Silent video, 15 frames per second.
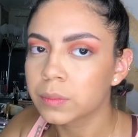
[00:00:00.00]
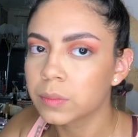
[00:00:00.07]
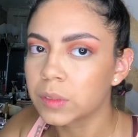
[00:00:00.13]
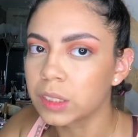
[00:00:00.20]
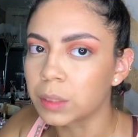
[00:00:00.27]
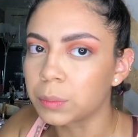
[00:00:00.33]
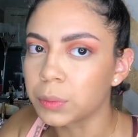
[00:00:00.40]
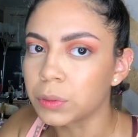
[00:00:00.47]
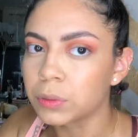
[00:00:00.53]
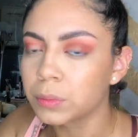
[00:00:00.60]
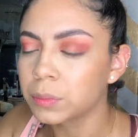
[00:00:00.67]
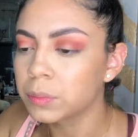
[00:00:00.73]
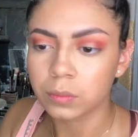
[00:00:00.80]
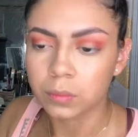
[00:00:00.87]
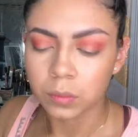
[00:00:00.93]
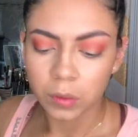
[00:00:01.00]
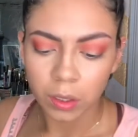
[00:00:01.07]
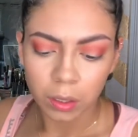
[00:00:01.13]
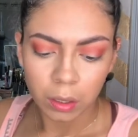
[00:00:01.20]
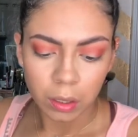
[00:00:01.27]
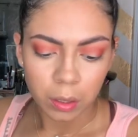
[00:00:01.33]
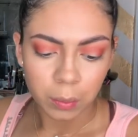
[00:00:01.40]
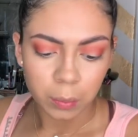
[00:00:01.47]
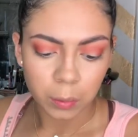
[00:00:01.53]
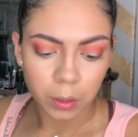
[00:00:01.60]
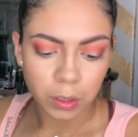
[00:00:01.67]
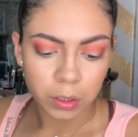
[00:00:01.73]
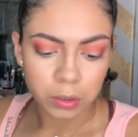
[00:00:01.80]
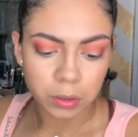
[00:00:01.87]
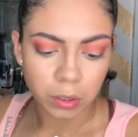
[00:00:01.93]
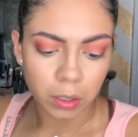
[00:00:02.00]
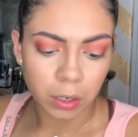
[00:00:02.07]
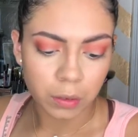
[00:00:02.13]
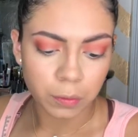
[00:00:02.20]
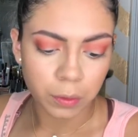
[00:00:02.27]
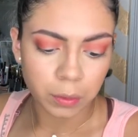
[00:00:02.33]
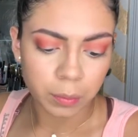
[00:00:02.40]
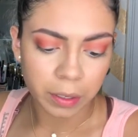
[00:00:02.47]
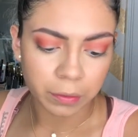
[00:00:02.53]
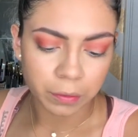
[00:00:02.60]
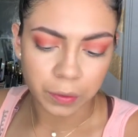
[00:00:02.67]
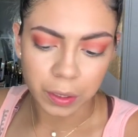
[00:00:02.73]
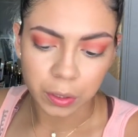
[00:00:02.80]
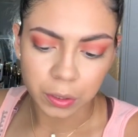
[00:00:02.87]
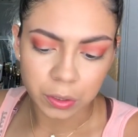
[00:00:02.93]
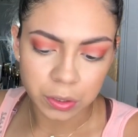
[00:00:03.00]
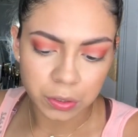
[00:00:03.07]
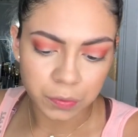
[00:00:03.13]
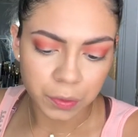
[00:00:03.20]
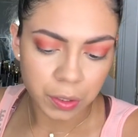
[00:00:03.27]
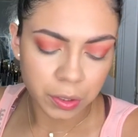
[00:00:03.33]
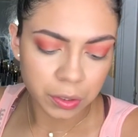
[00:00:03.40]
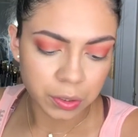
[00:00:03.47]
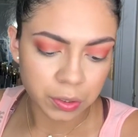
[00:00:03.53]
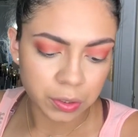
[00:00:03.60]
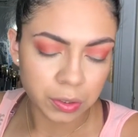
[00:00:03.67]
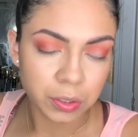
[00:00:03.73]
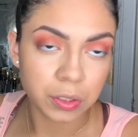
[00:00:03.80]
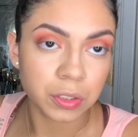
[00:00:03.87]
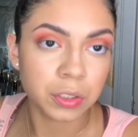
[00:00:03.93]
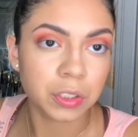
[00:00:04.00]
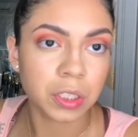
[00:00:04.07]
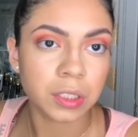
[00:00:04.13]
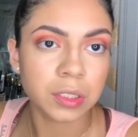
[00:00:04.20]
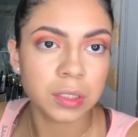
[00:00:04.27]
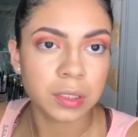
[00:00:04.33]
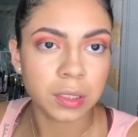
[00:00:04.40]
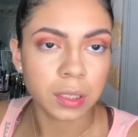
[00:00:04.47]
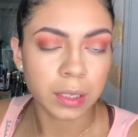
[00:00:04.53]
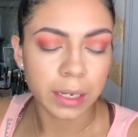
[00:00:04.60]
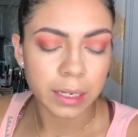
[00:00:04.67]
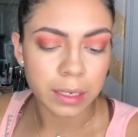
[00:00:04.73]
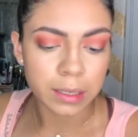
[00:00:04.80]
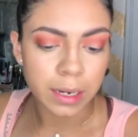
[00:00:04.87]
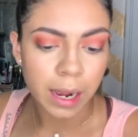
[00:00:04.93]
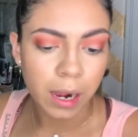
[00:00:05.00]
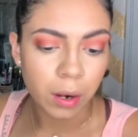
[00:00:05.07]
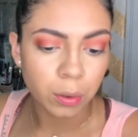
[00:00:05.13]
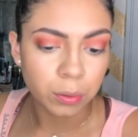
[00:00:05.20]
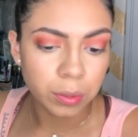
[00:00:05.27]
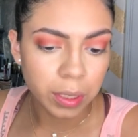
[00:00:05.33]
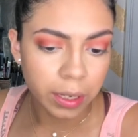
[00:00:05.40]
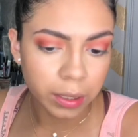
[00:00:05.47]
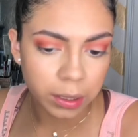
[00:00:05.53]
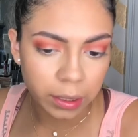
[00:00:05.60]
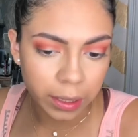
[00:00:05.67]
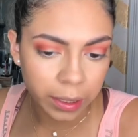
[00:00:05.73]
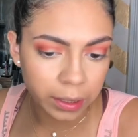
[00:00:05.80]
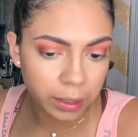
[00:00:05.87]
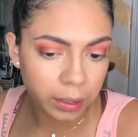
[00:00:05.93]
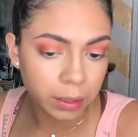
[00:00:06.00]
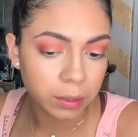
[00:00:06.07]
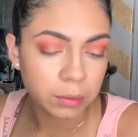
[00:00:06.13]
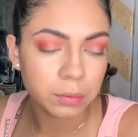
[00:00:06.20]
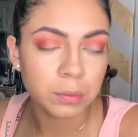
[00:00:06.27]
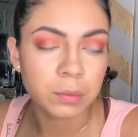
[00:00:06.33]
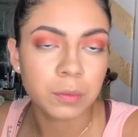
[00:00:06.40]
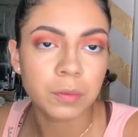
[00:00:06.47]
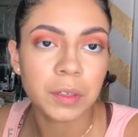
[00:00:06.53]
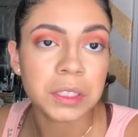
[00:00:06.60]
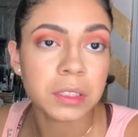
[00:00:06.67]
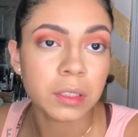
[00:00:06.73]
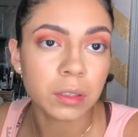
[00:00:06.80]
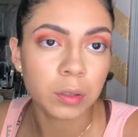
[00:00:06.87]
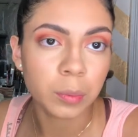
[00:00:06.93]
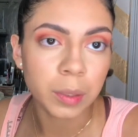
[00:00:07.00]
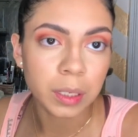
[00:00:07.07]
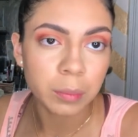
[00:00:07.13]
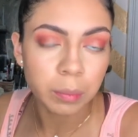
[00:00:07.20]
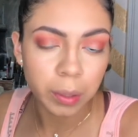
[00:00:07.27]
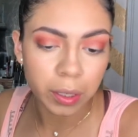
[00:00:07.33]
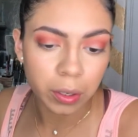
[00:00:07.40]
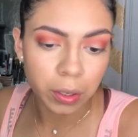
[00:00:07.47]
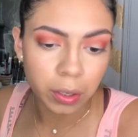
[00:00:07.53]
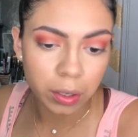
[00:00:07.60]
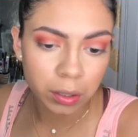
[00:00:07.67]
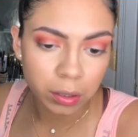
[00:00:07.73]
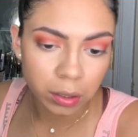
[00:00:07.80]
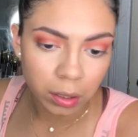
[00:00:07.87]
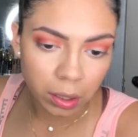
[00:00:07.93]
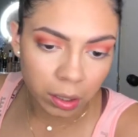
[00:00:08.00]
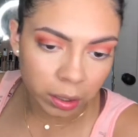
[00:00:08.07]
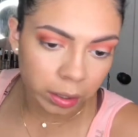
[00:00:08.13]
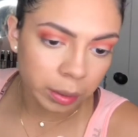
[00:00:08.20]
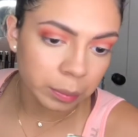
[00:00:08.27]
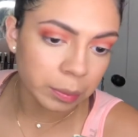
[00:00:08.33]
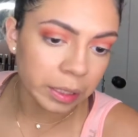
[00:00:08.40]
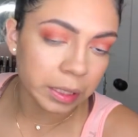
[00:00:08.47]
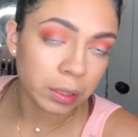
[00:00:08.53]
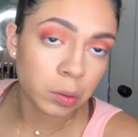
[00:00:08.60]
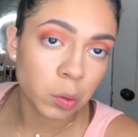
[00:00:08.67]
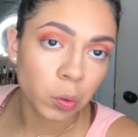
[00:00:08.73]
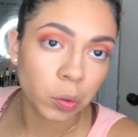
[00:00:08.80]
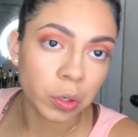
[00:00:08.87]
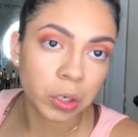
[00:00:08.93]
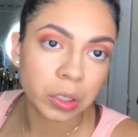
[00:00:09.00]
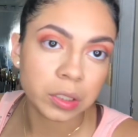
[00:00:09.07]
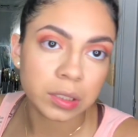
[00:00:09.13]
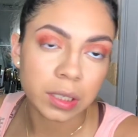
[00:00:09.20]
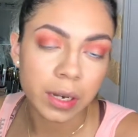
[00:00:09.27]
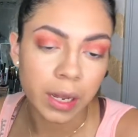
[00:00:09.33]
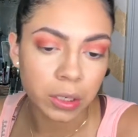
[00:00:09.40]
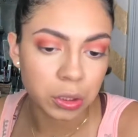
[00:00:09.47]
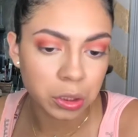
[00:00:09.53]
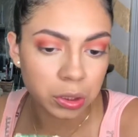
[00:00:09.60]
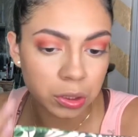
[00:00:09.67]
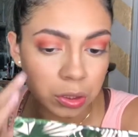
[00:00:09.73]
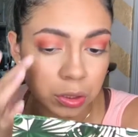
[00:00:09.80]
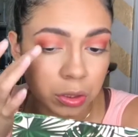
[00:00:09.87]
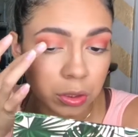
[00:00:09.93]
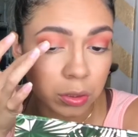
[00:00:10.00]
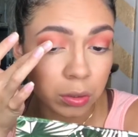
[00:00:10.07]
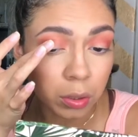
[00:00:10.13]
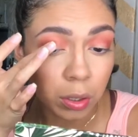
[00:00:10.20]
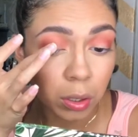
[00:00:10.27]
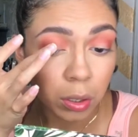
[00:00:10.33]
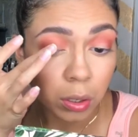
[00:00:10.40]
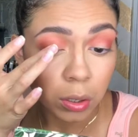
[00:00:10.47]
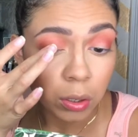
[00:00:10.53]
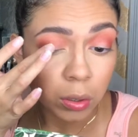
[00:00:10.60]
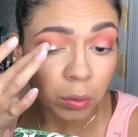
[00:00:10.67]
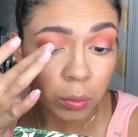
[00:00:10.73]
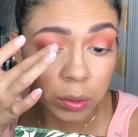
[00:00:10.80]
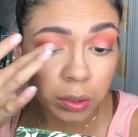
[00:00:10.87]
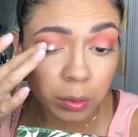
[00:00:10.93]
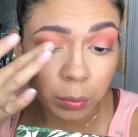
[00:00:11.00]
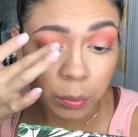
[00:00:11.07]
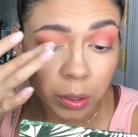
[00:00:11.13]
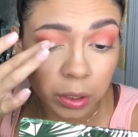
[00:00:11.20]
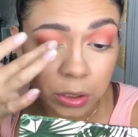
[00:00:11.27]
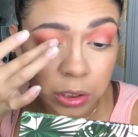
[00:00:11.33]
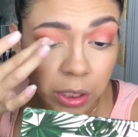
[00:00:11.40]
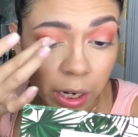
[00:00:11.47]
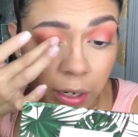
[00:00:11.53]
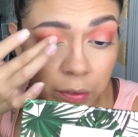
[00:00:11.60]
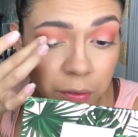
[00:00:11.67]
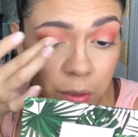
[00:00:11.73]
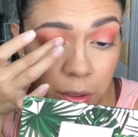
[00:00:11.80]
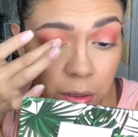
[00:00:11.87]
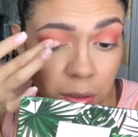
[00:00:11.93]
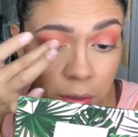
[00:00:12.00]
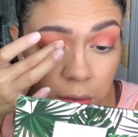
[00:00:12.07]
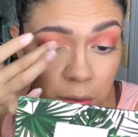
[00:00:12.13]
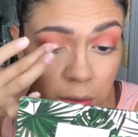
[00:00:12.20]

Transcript: simple. I'm gonna start off with my fingers first, just to lay it down, and then I can fix it a little bit better, like in corners and edges, with the brush after.